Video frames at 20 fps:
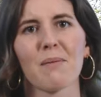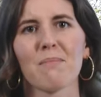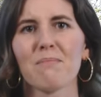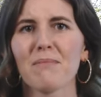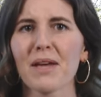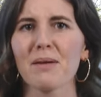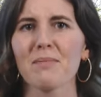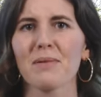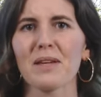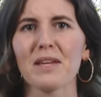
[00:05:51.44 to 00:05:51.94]

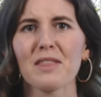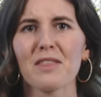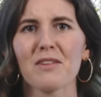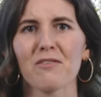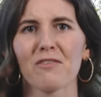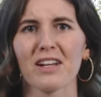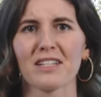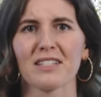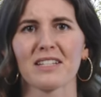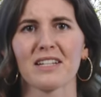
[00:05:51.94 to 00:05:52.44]
Maybe
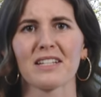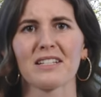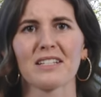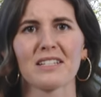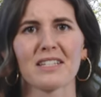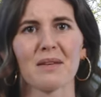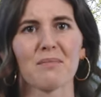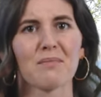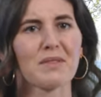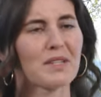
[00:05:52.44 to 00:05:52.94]
the
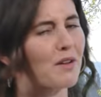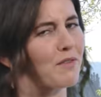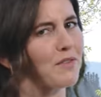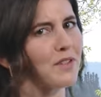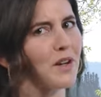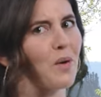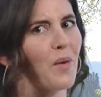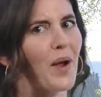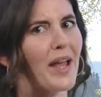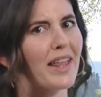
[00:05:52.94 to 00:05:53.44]
residents
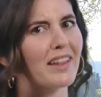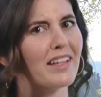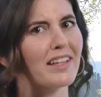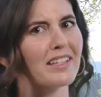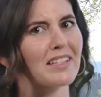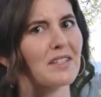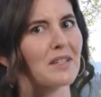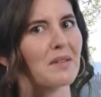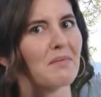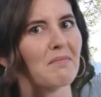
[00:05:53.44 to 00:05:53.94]
themselves are
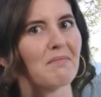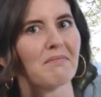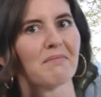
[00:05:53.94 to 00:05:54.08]
weightless?